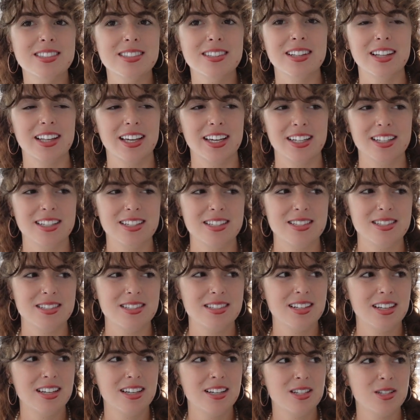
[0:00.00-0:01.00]
Like,
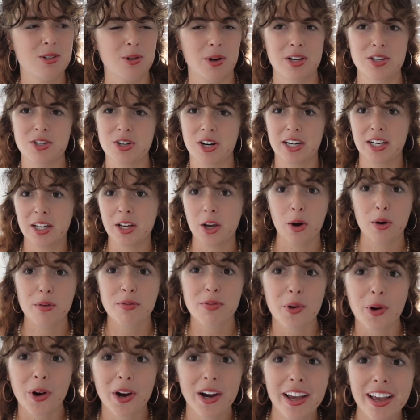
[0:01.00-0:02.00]
do I try to go
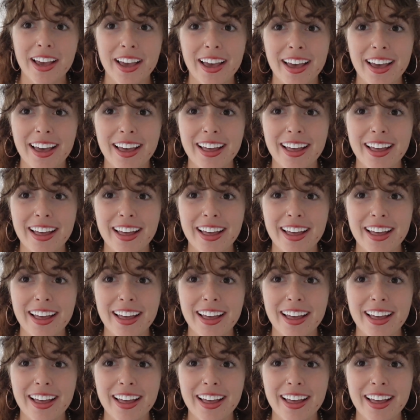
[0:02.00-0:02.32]
for it?